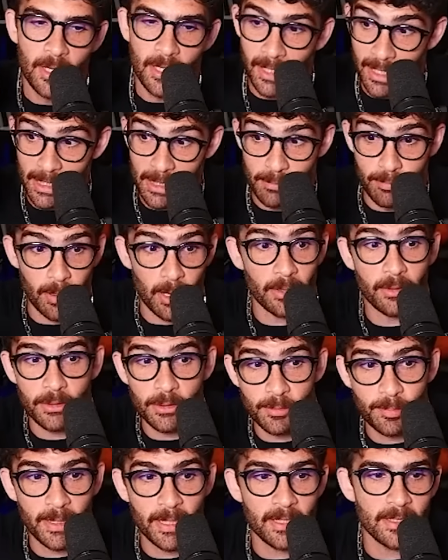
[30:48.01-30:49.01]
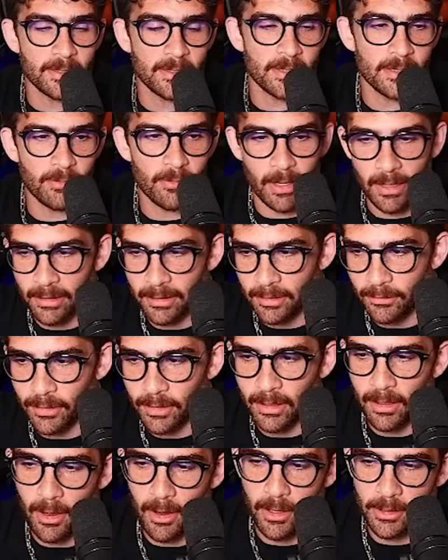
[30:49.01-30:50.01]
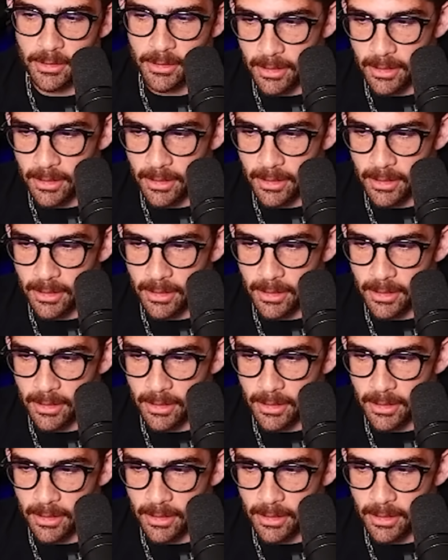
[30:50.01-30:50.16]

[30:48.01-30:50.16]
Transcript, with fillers: His brother's penis is relatively large.